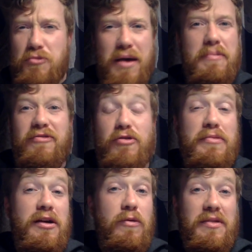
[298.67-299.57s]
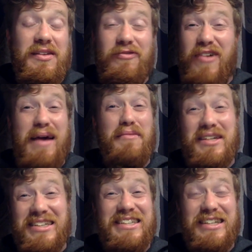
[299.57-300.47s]
You may be familiar with family
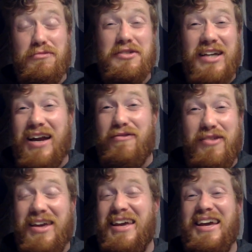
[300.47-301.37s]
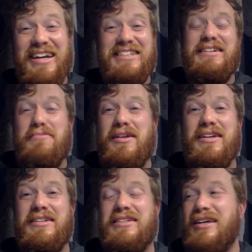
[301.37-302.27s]
systems kind of thinking. It's something
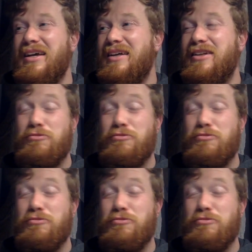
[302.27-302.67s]
that's that's